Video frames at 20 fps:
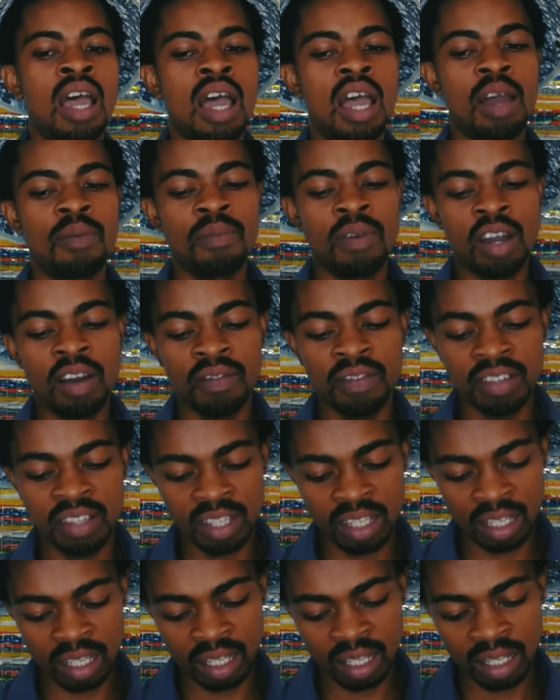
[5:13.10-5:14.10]
I'm
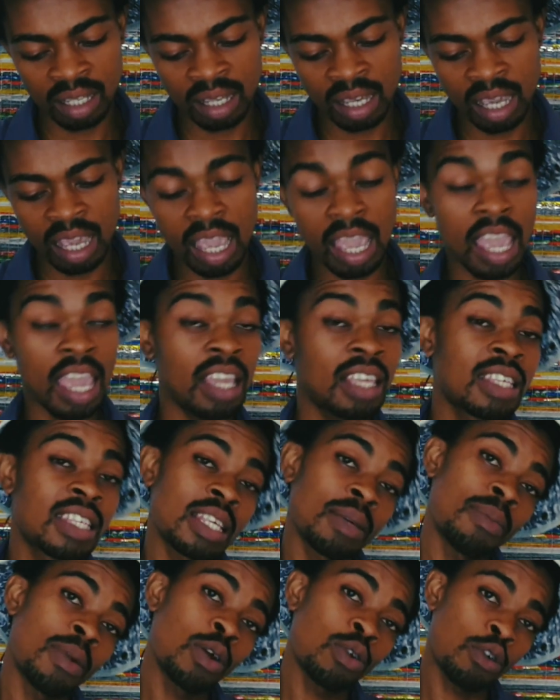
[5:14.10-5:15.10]
harvesting X
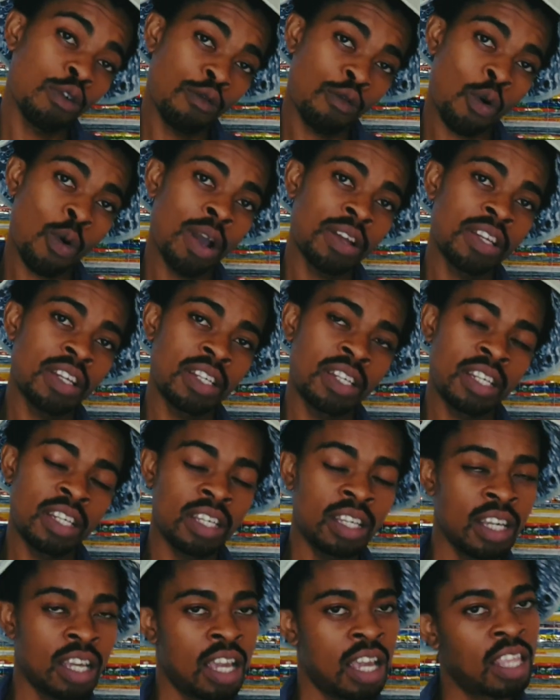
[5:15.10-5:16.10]
amount of
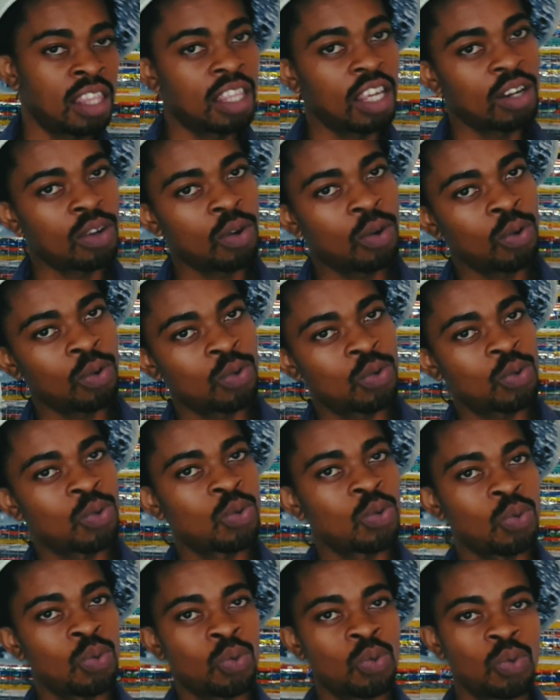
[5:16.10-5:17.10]
quantity that goes
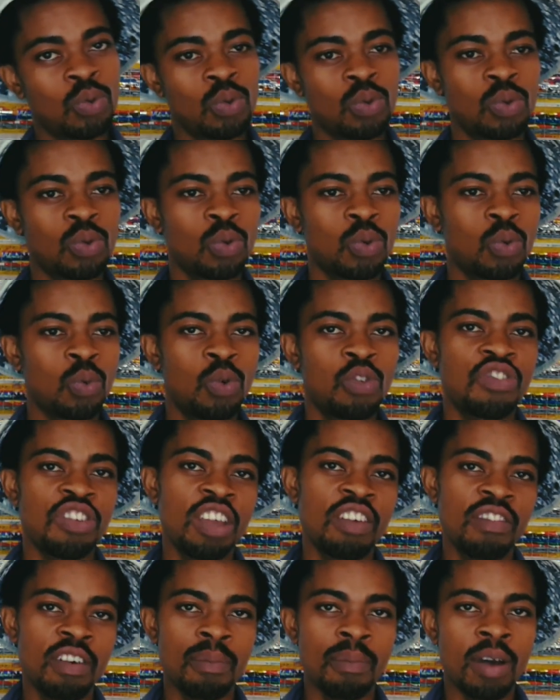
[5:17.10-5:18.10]
to
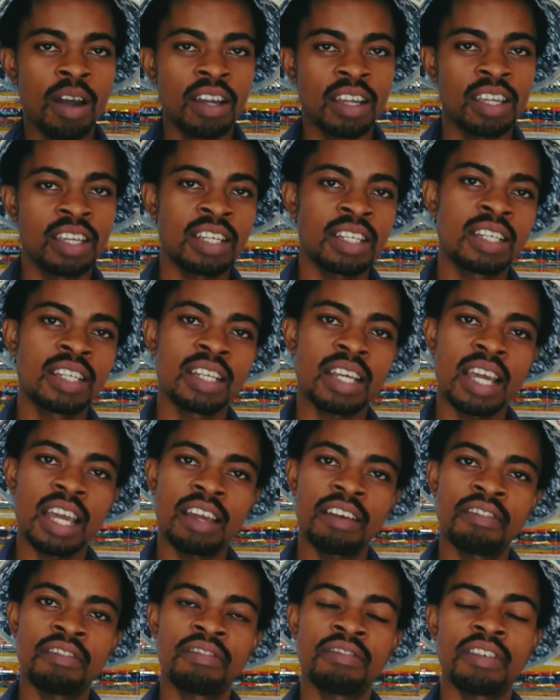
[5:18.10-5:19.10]
whichever market
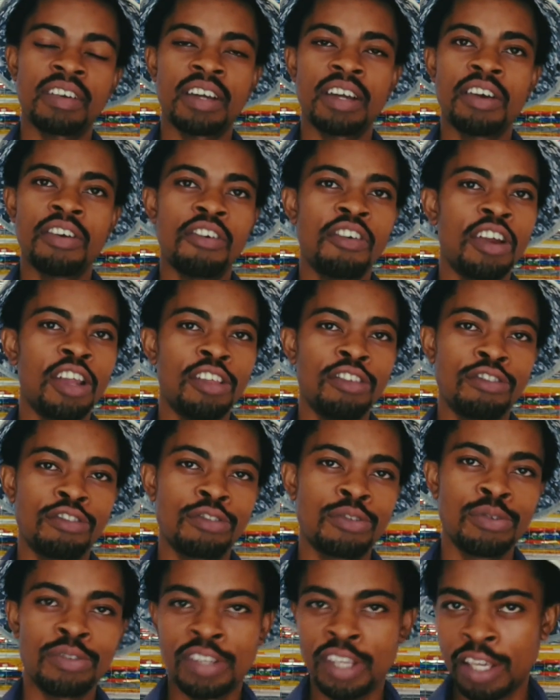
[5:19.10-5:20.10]
I've
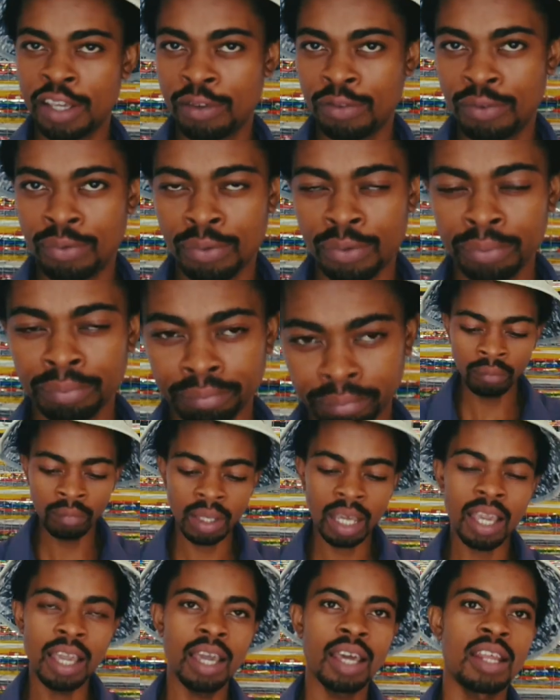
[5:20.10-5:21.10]
arranged to take it to
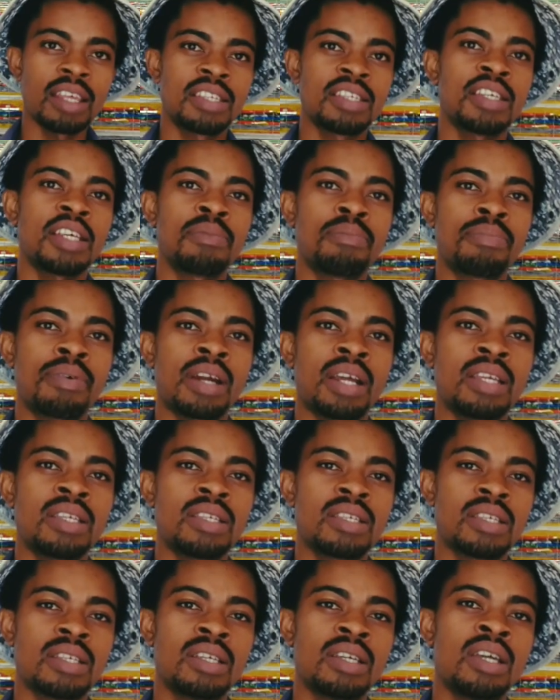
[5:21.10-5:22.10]
at a set
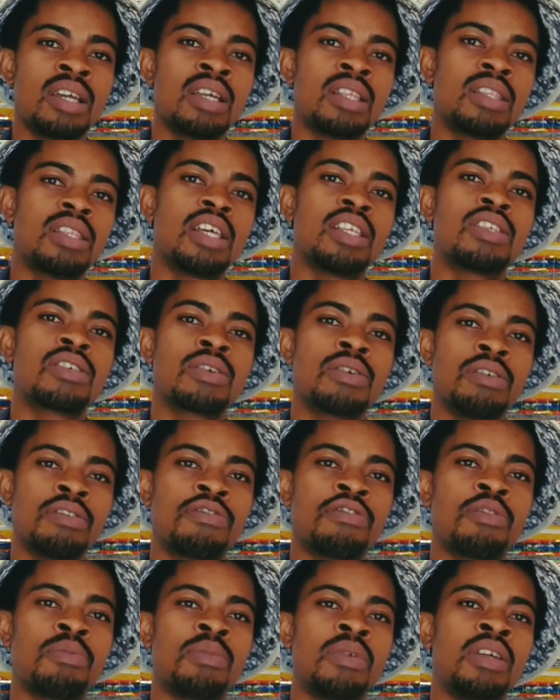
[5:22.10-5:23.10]
price. That's good
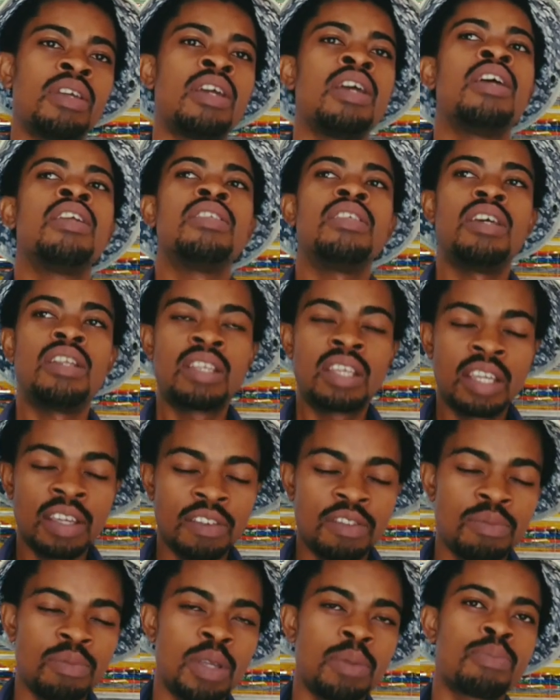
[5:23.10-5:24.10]
for me. That
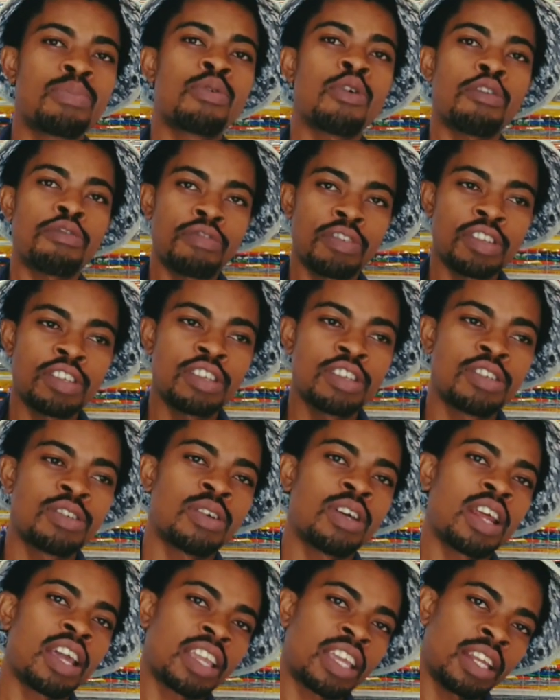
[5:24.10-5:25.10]
gives me profits
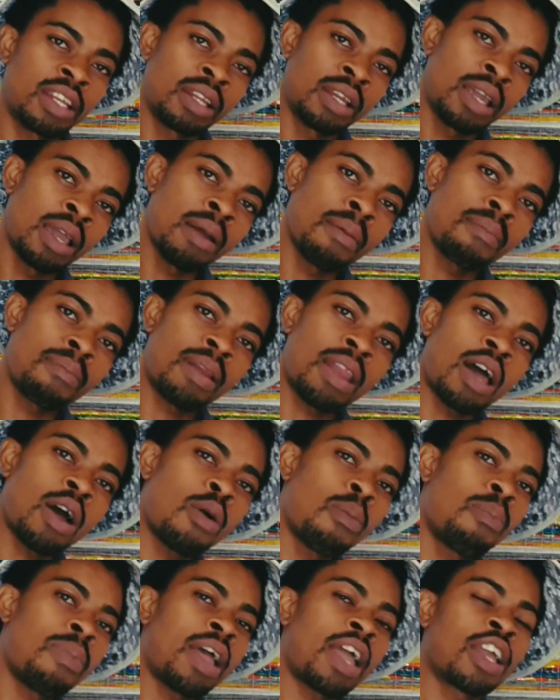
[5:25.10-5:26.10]
so that I can
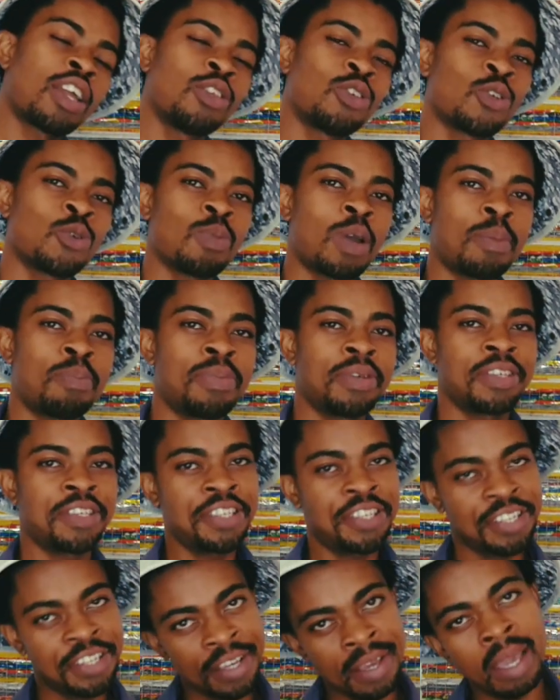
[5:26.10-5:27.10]
plow back into my
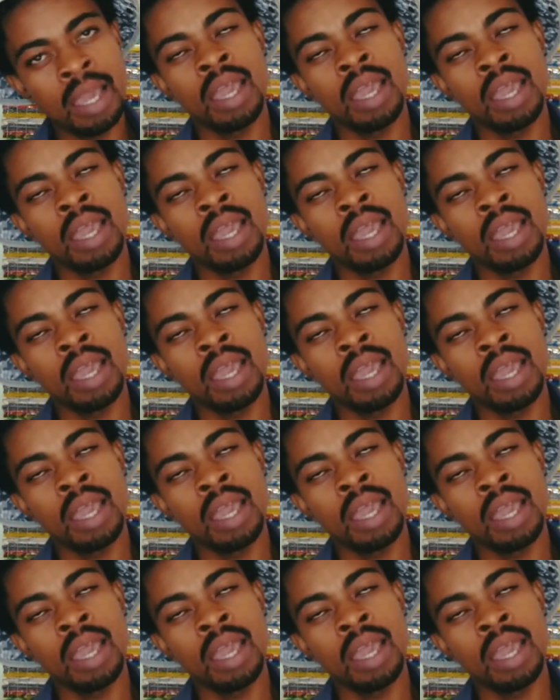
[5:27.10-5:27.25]
business,